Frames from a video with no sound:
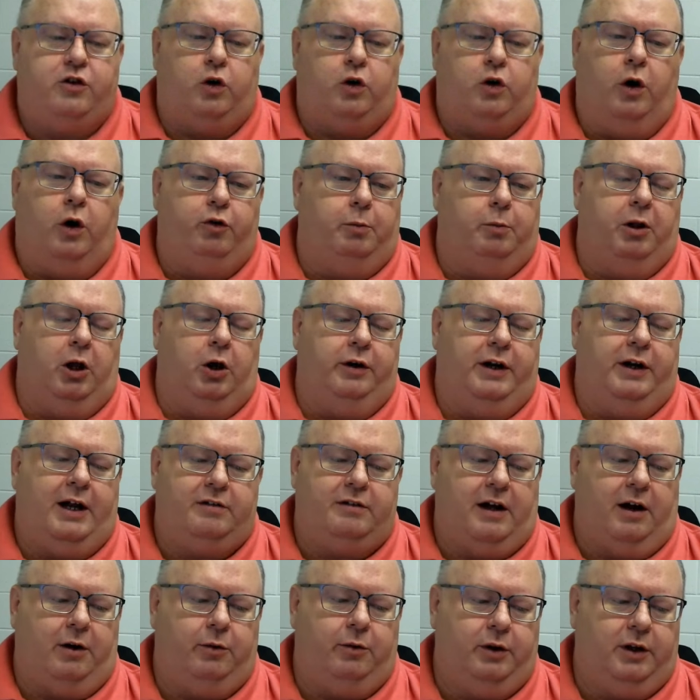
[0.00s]
overblown.
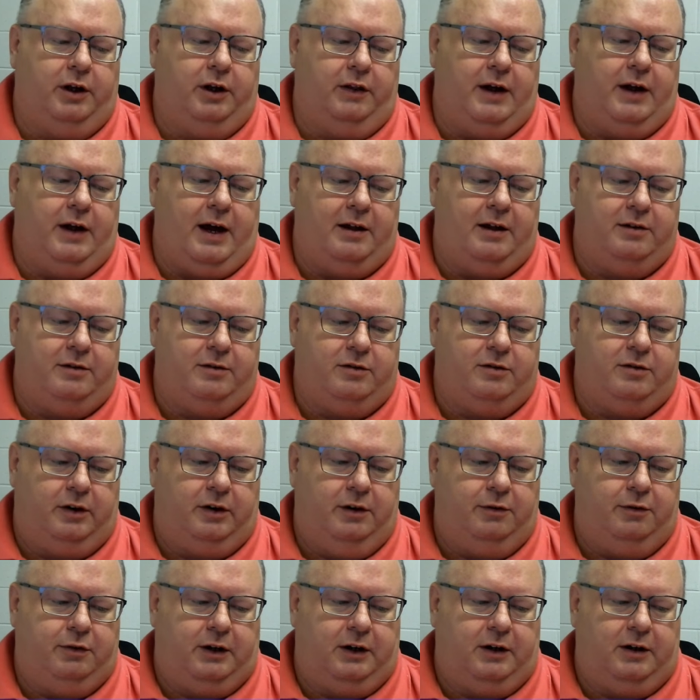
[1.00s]
That's not really that
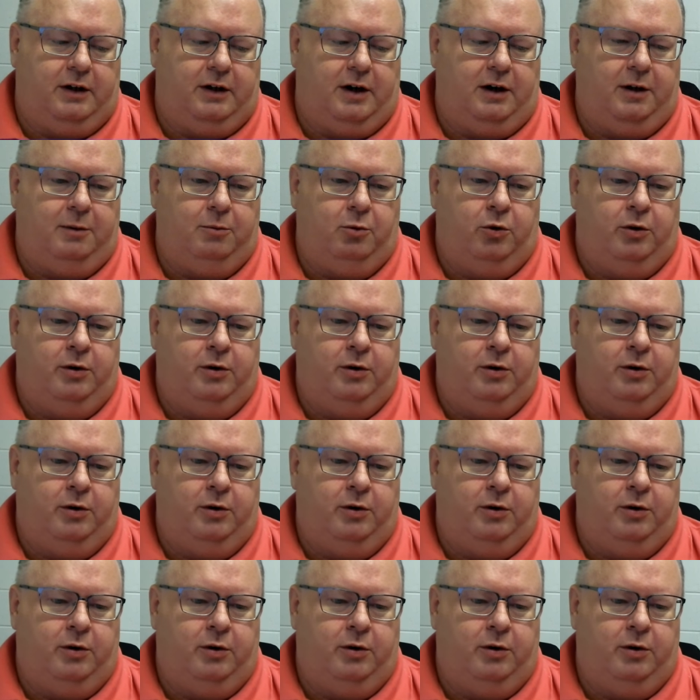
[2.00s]
significant anymore.